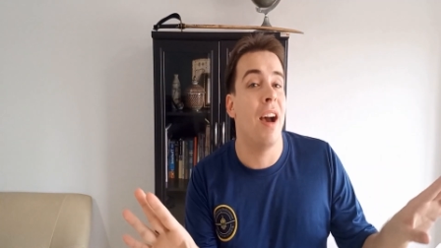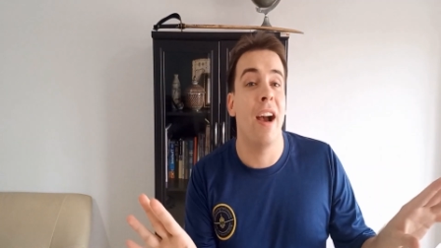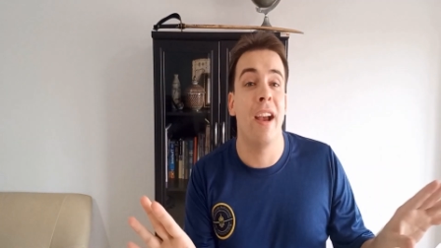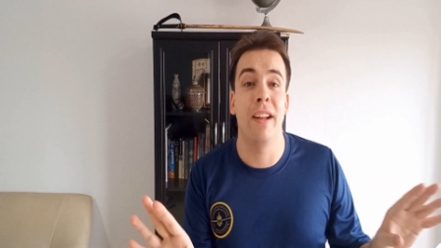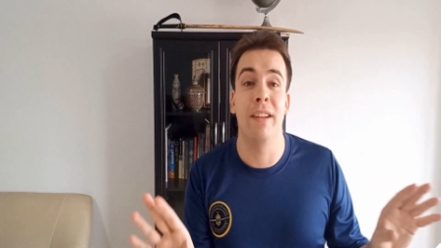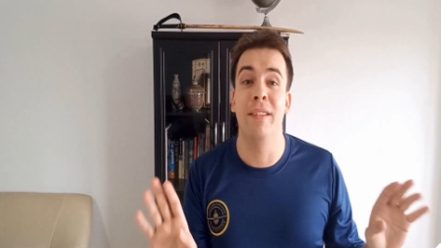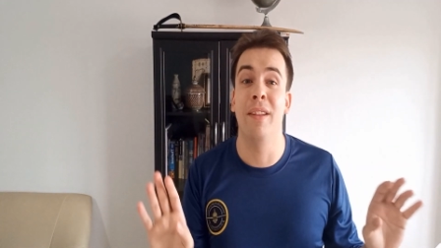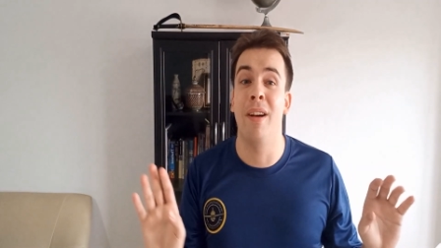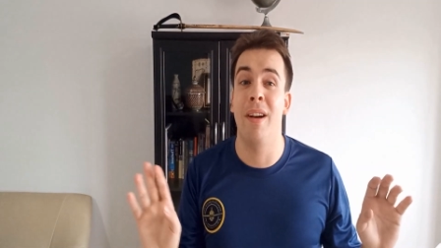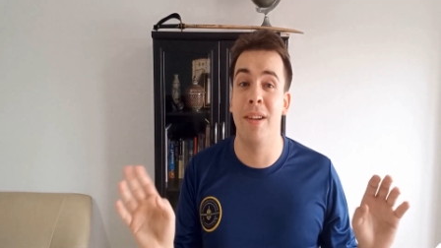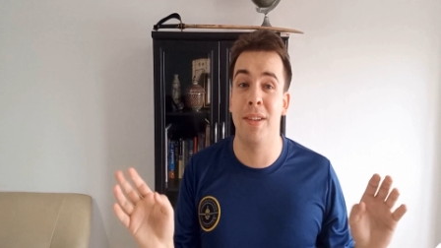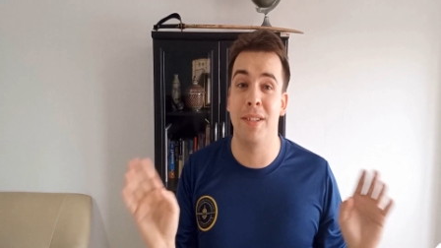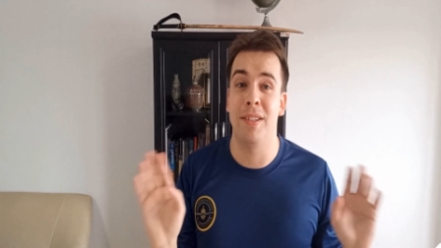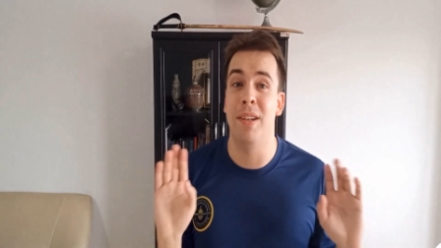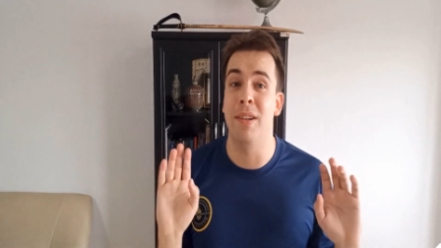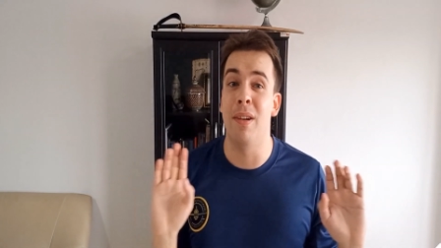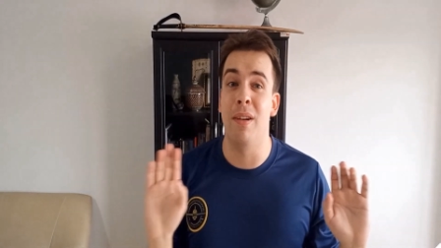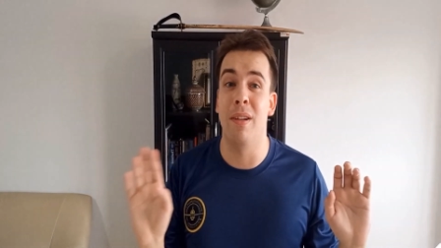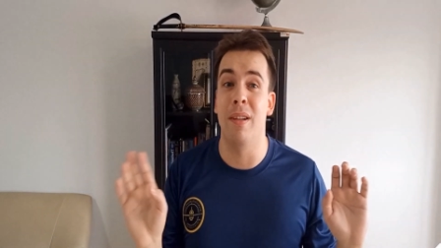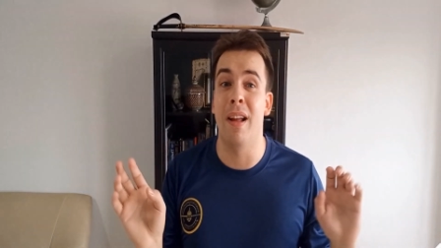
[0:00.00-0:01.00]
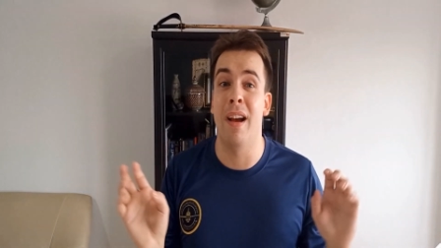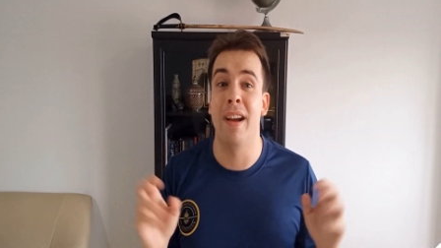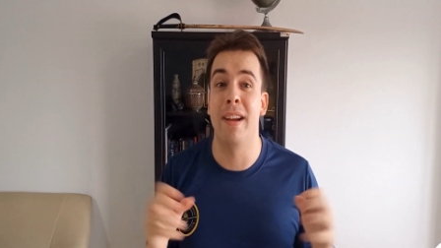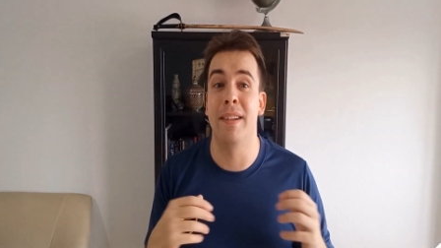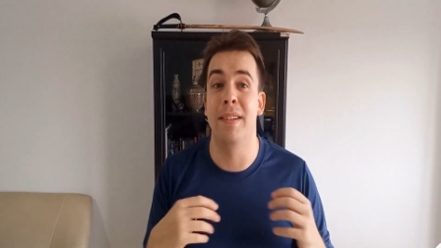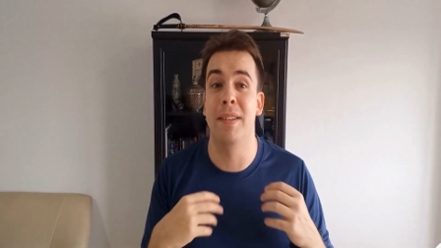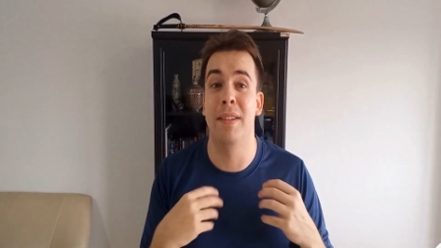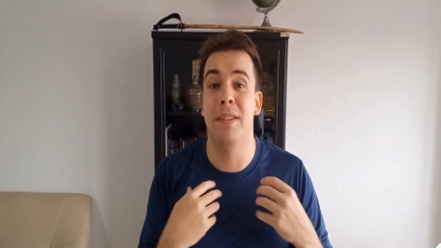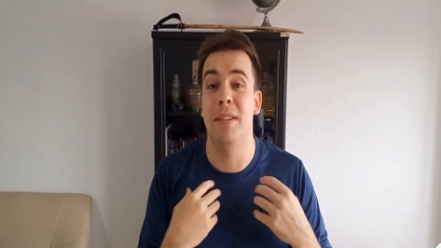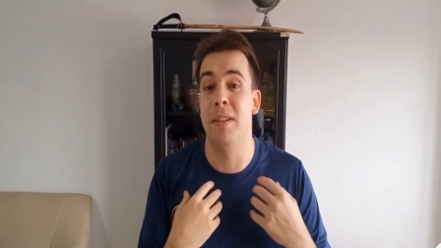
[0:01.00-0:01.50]
I had lost it all. I
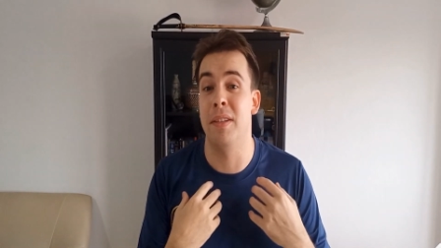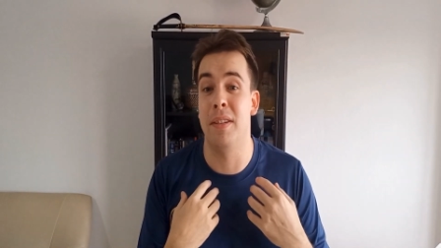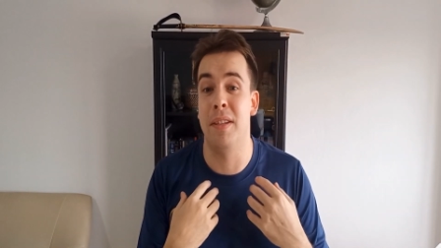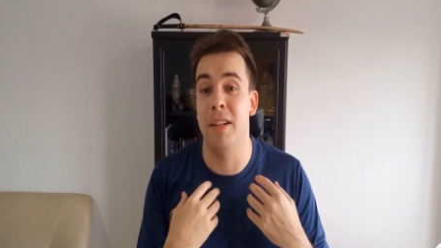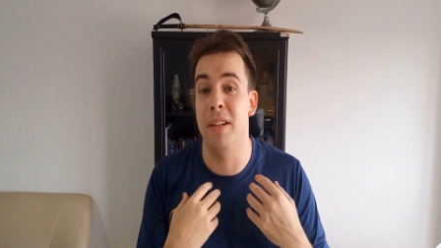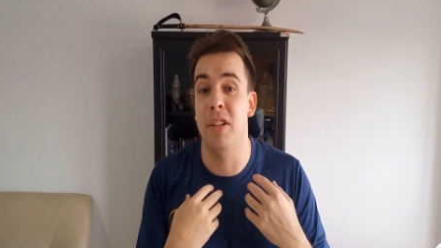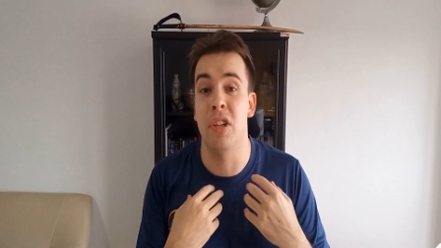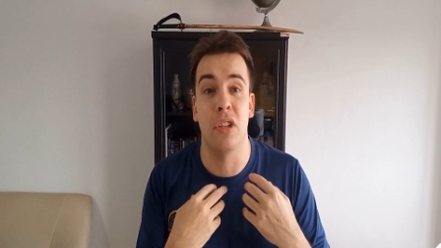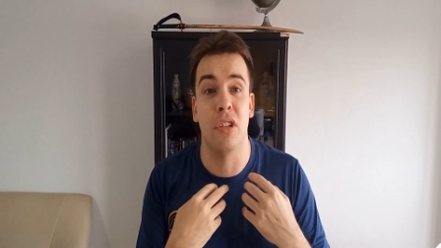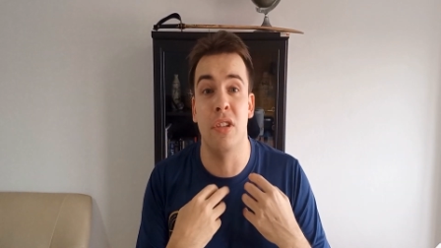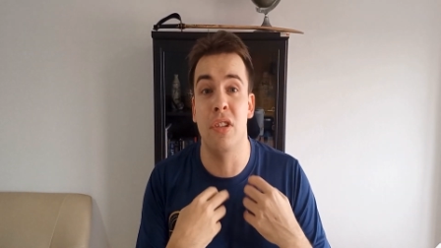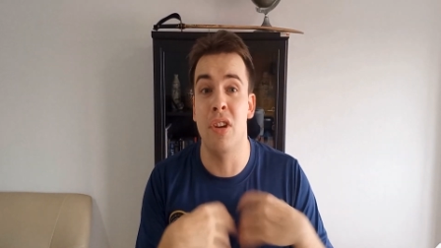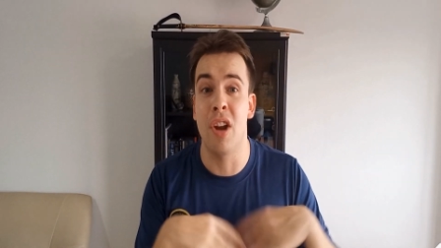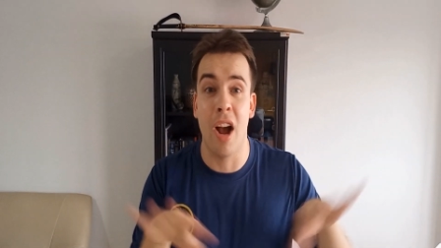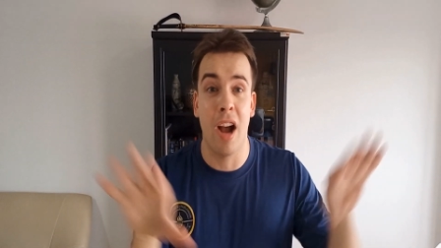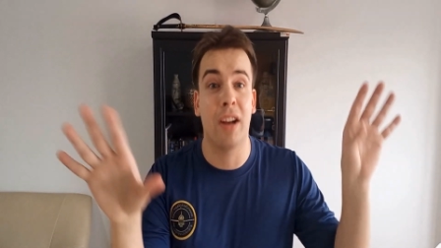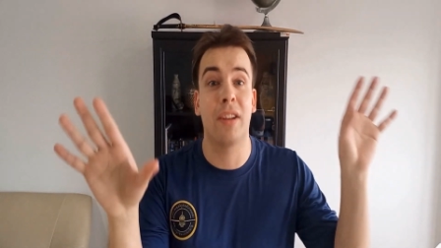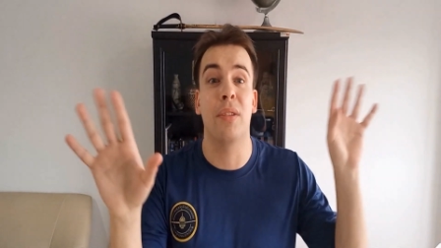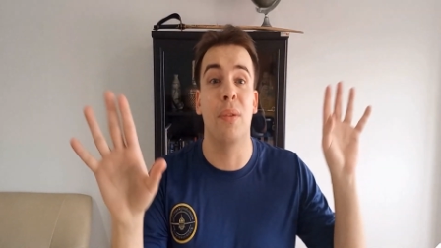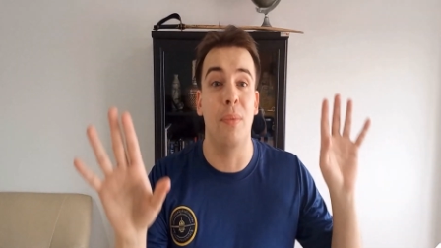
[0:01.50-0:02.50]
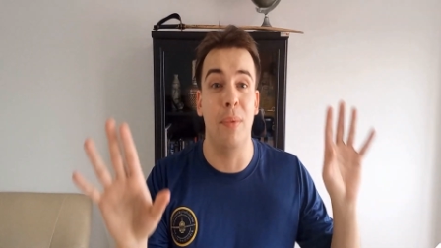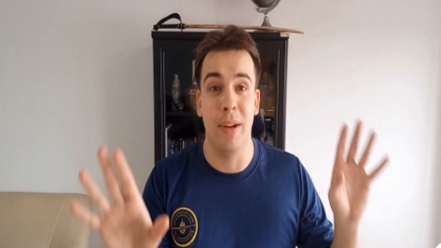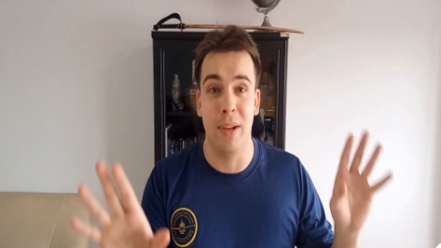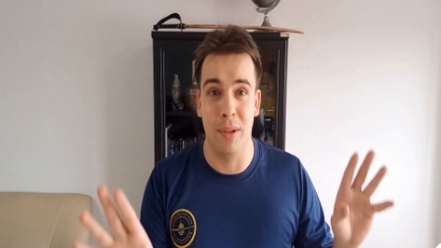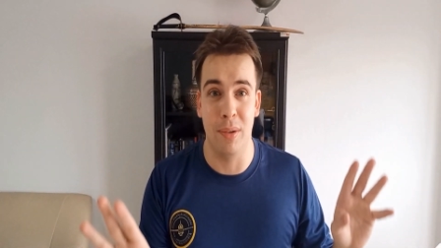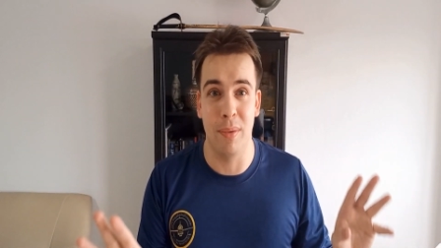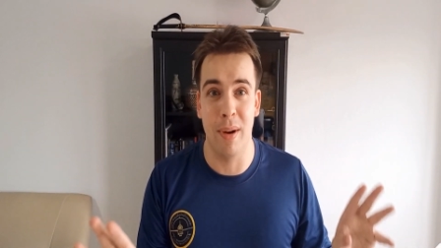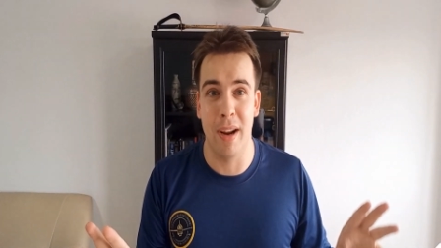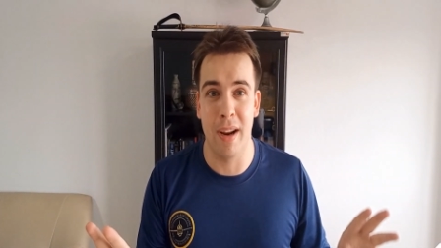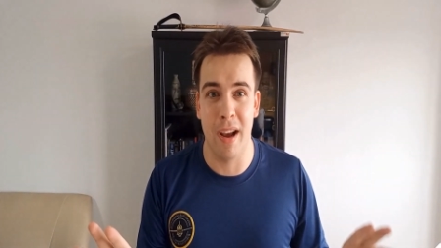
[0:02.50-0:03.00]
had just, he just knocked the
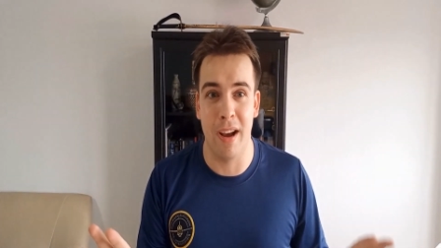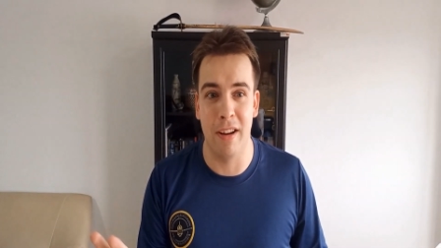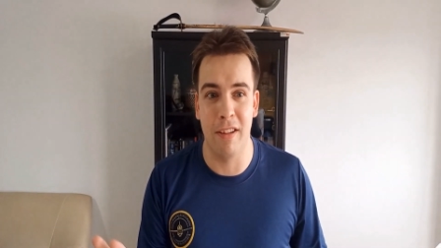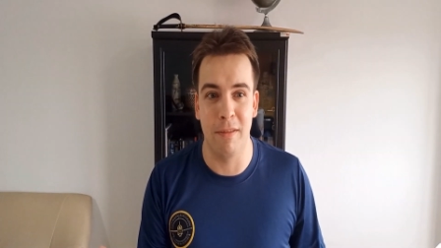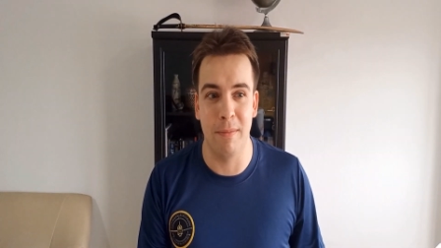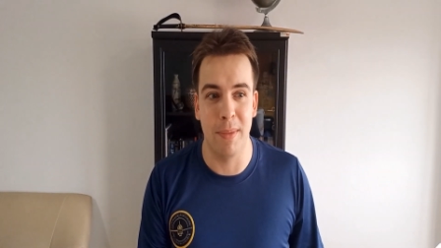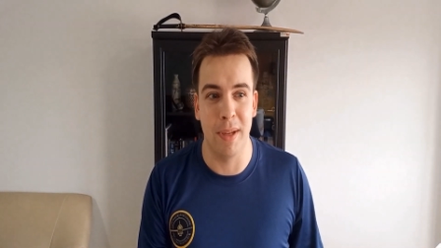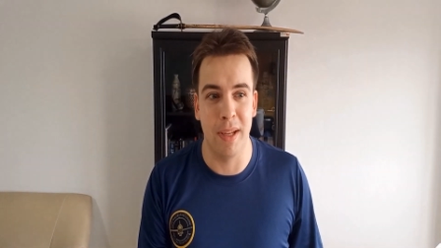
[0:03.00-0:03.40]
wind right out of